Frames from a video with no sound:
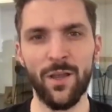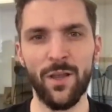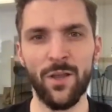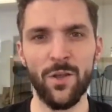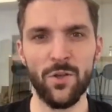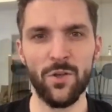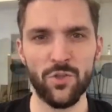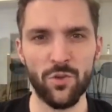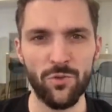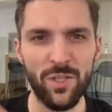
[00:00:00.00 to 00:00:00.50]

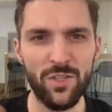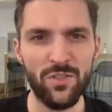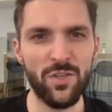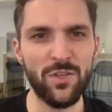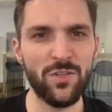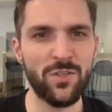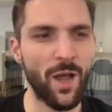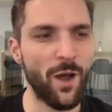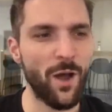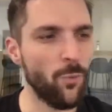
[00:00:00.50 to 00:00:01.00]
So this
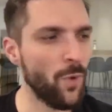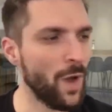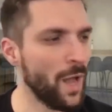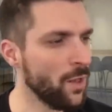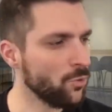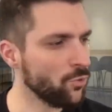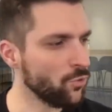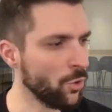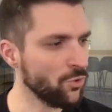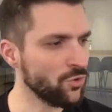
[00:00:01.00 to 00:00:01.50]
is how
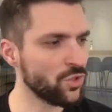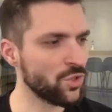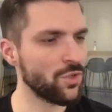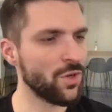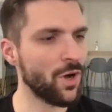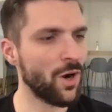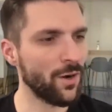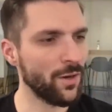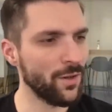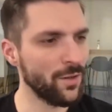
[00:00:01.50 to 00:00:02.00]
Elrond
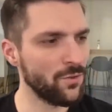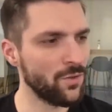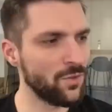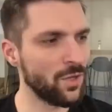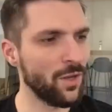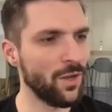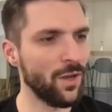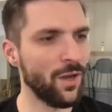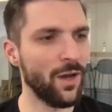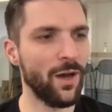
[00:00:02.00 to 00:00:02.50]
started.
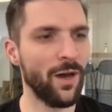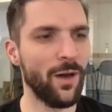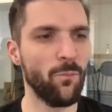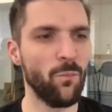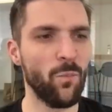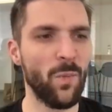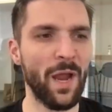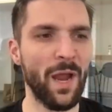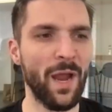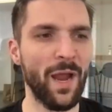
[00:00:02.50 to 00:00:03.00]

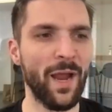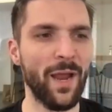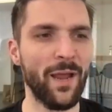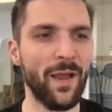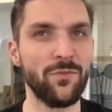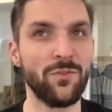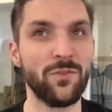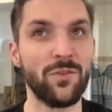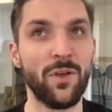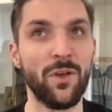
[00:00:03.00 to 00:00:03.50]

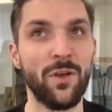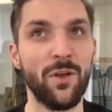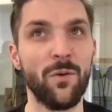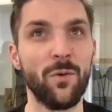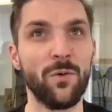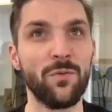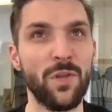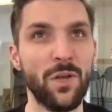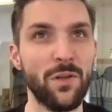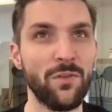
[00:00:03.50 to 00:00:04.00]
And
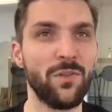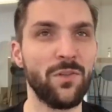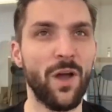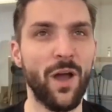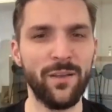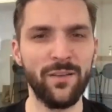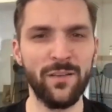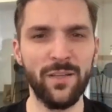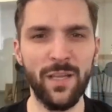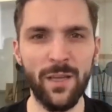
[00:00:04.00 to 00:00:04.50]
the
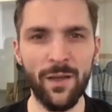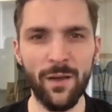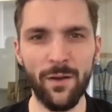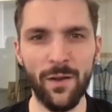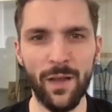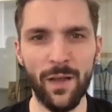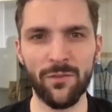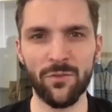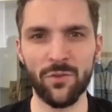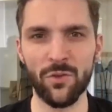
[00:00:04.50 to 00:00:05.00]
idea
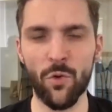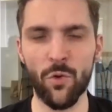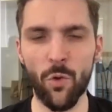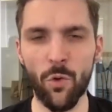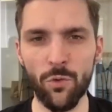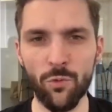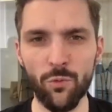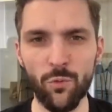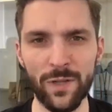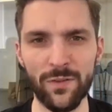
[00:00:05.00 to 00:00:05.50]
and
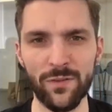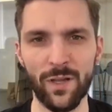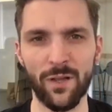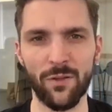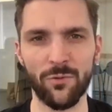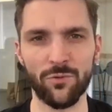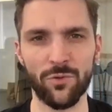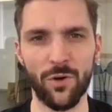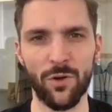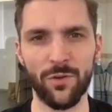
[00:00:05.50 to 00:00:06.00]
goal with
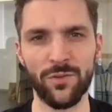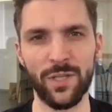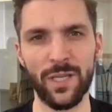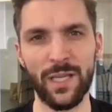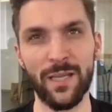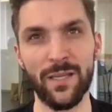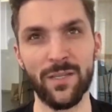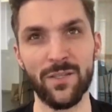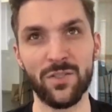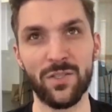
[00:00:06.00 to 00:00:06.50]
Elrond
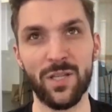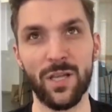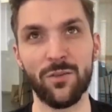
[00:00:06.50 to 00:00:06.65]
is that